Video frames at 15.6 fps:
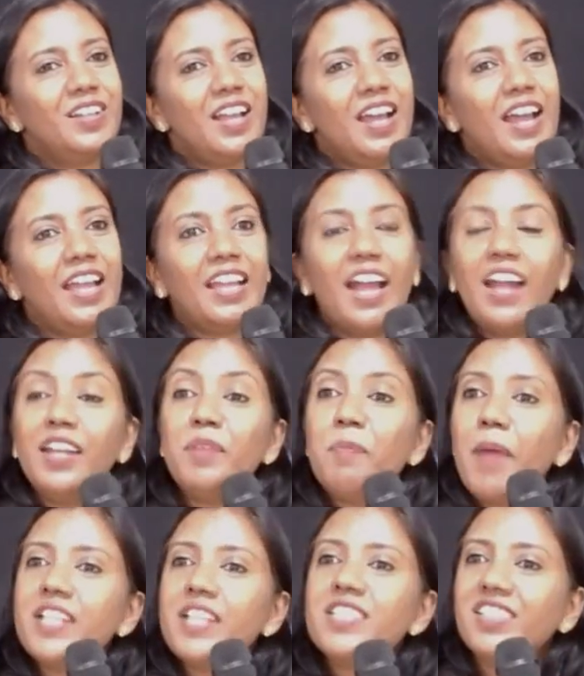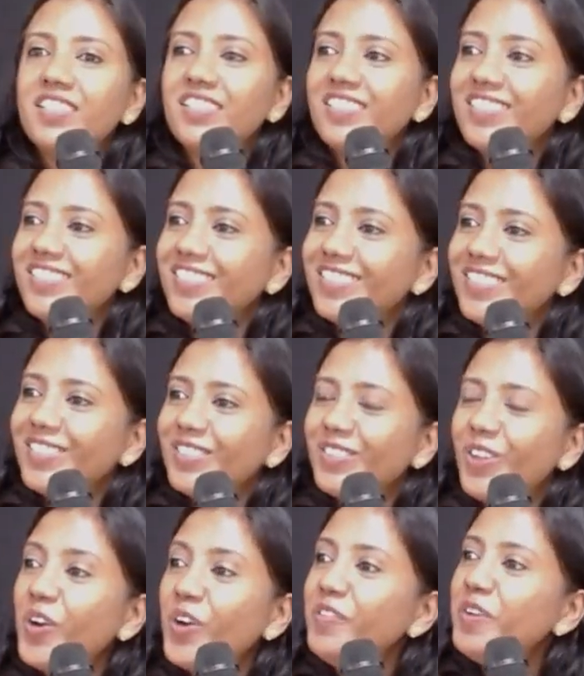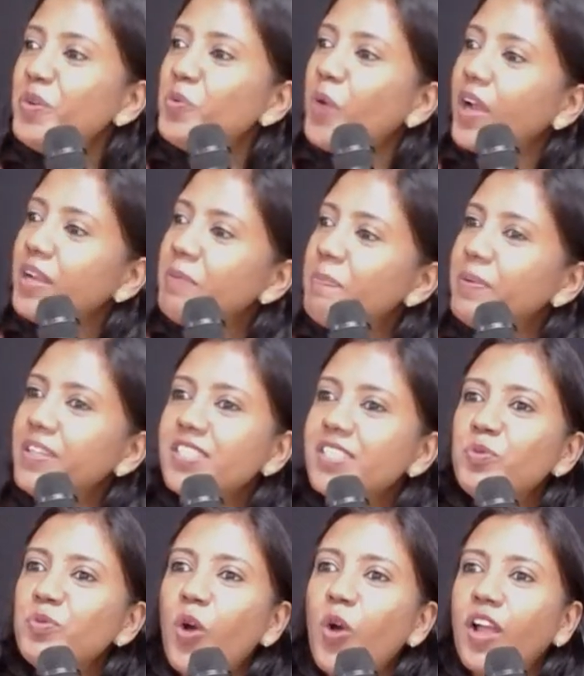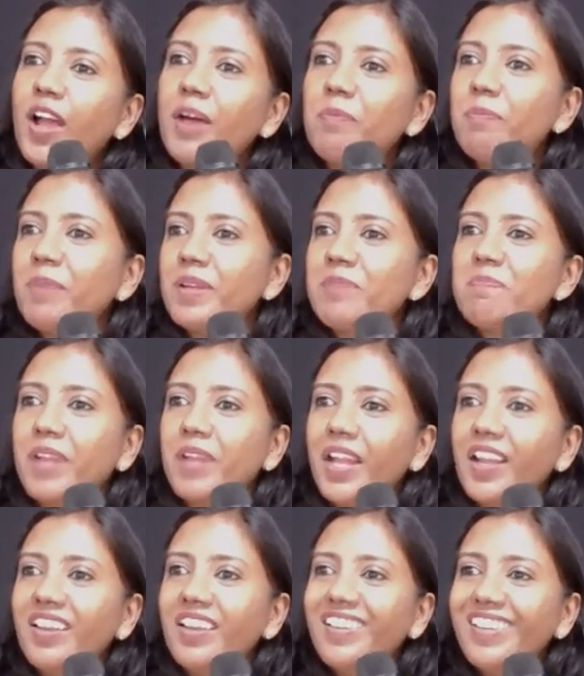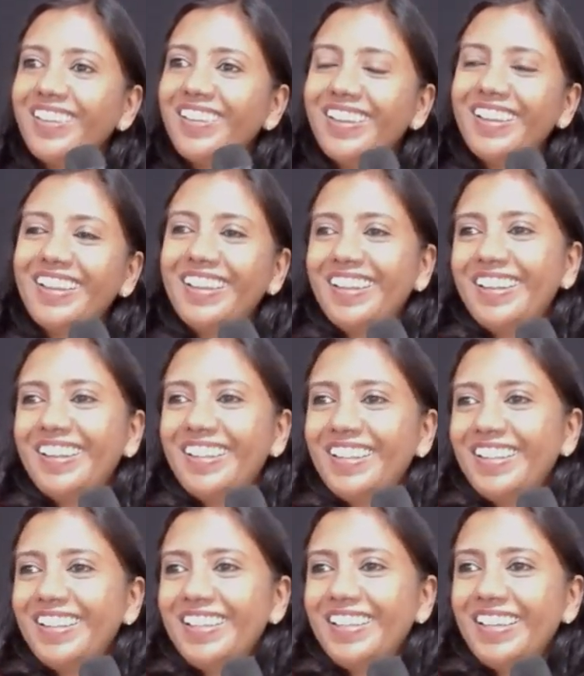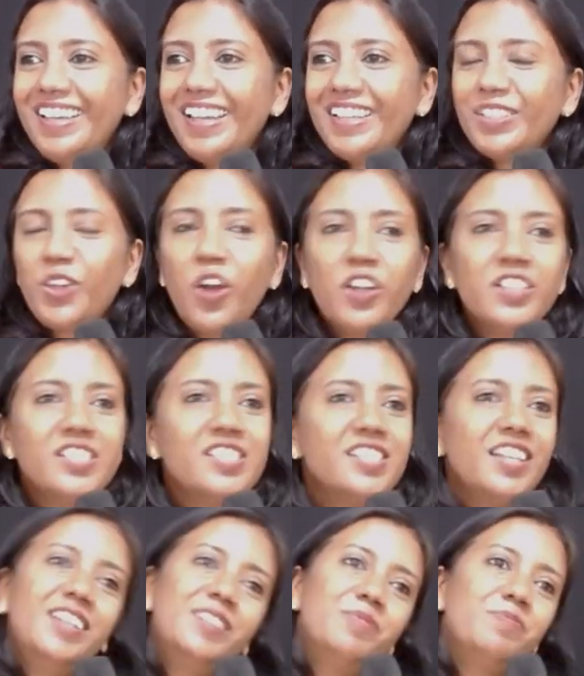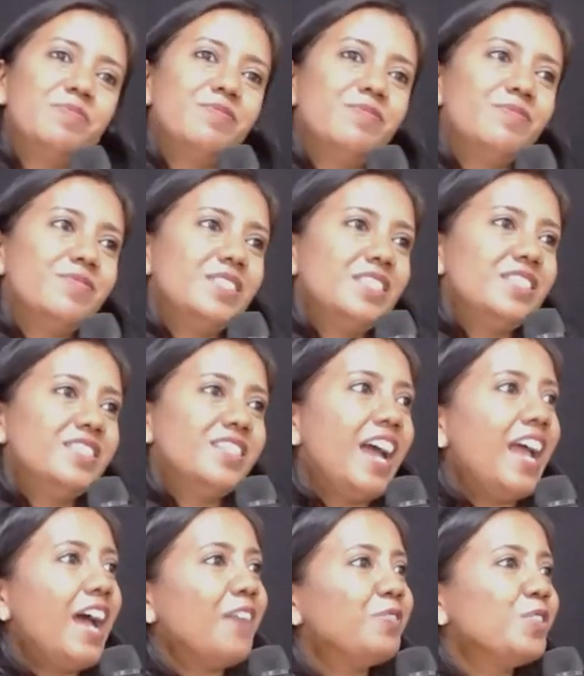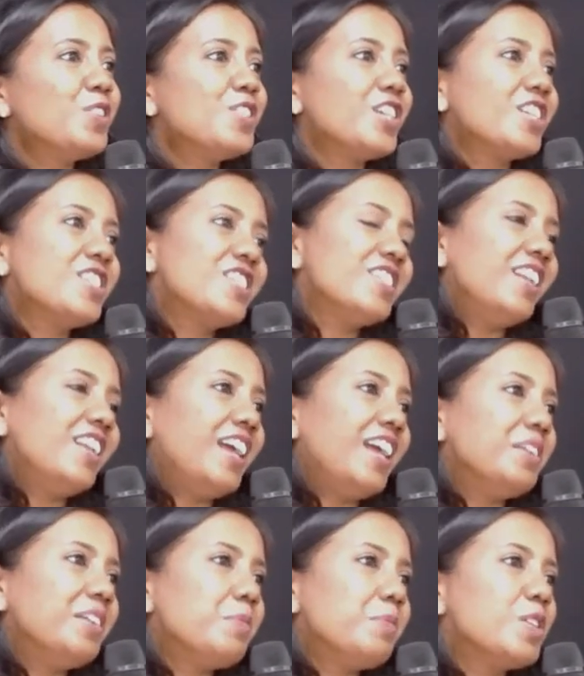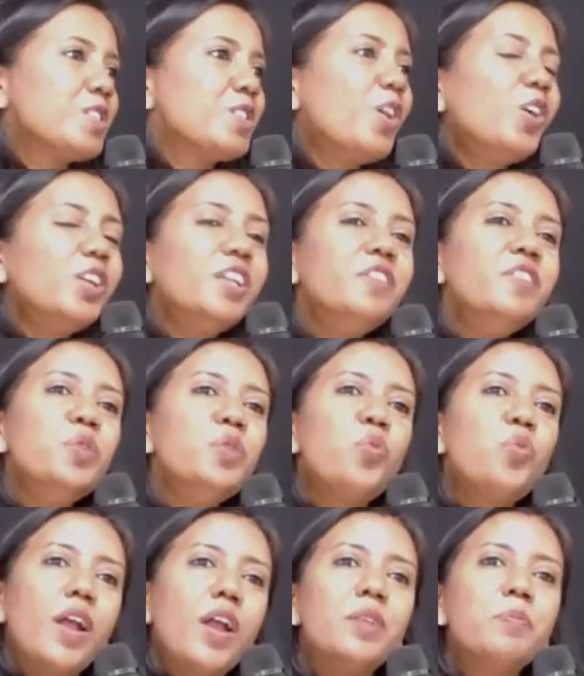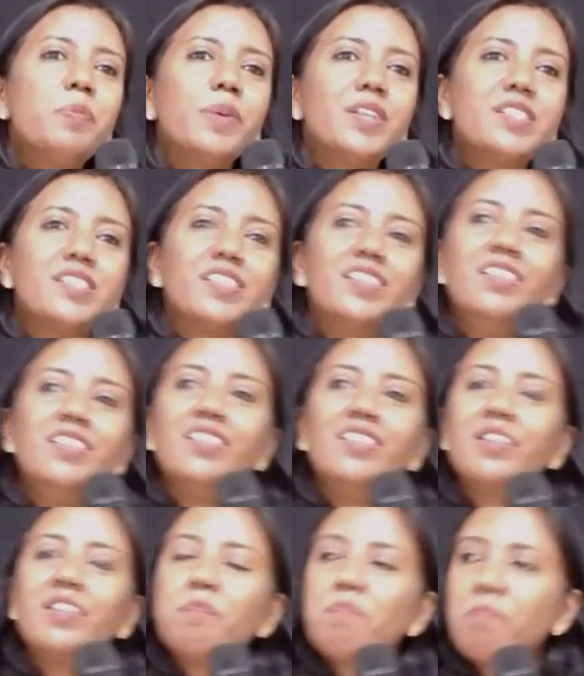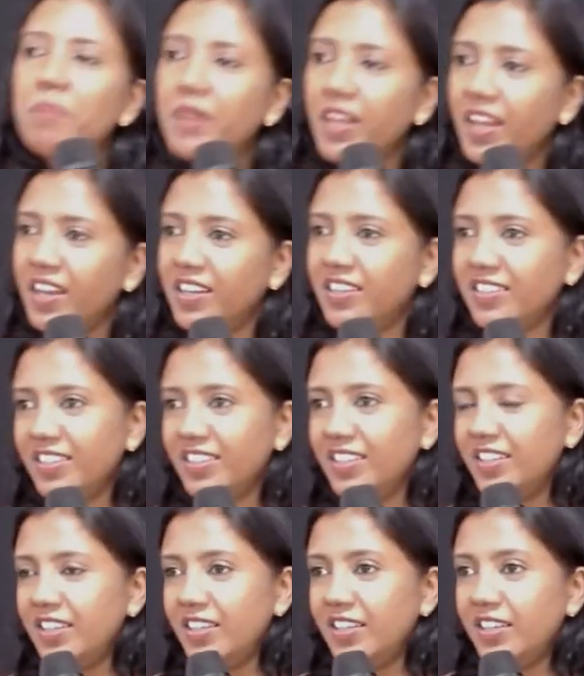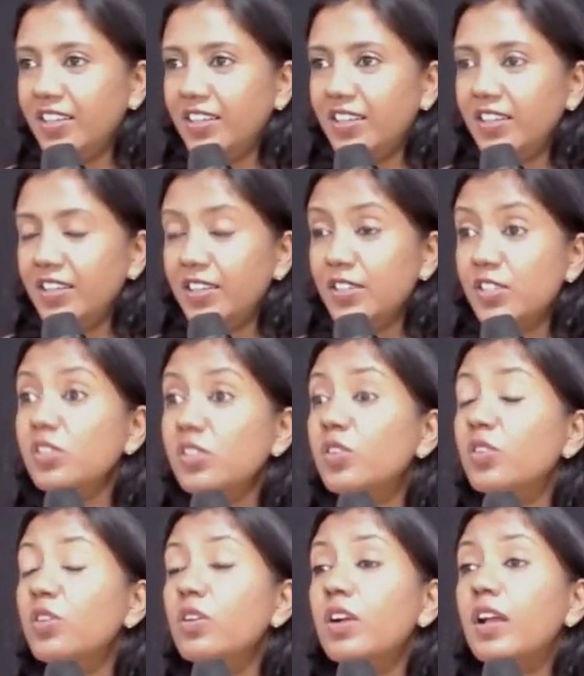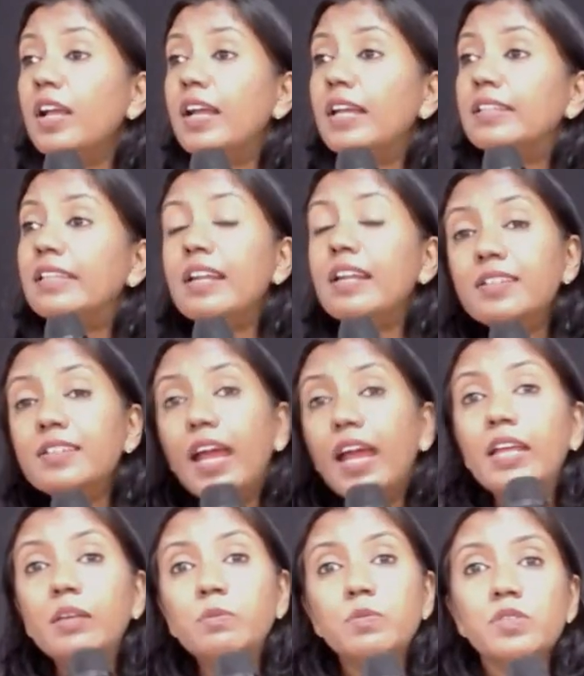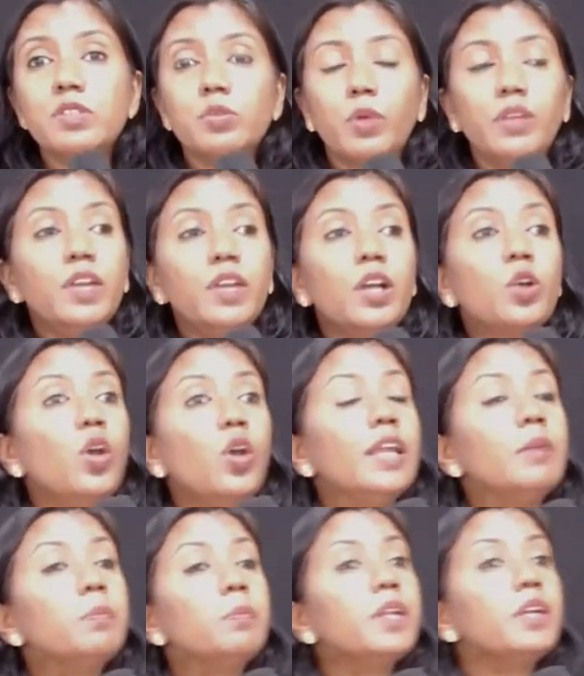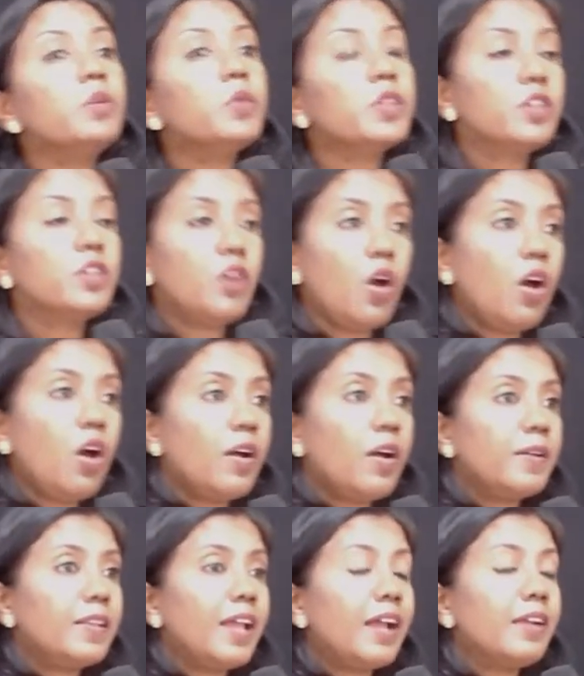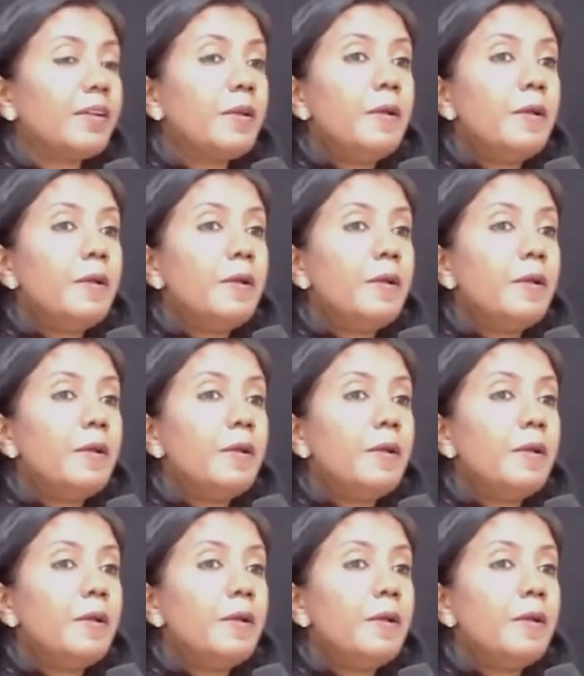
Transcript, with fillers: I can't imagine. Not even one person woke up and prayed. And God is saying, I have to judge the land because not even one person prayed. So there are times when we are co laboring with God that